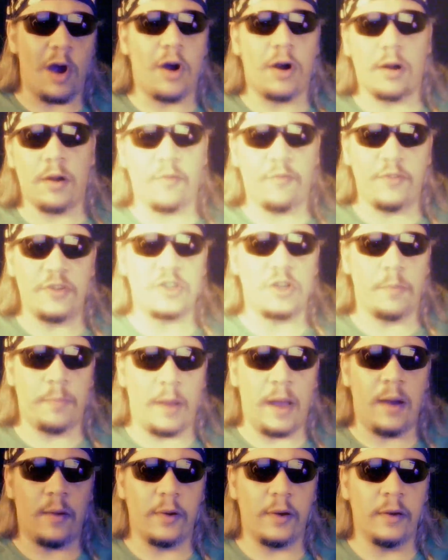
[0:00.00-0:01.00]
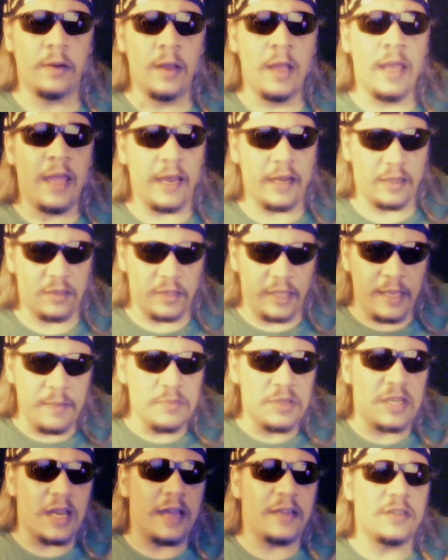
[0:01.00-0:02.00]
artificial power, and
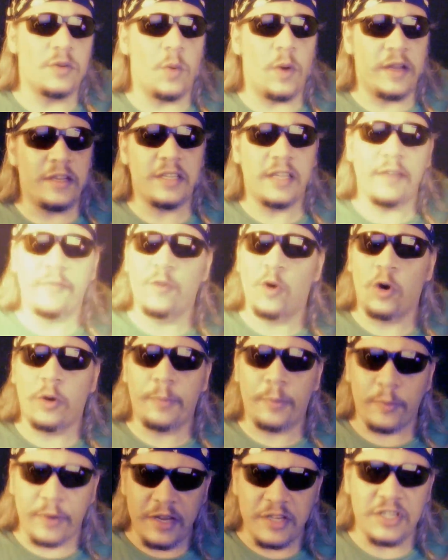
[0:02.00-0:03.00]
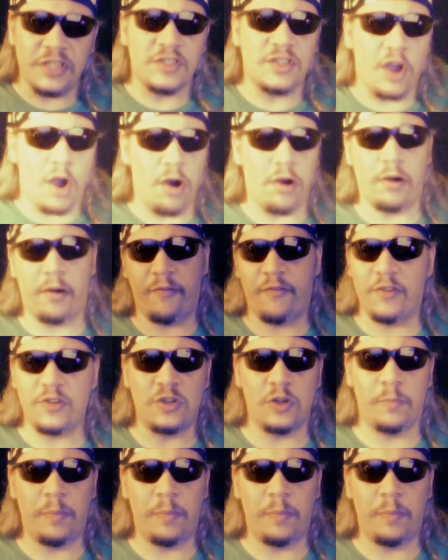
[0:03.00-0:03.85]
claims not to want to give corporations artificial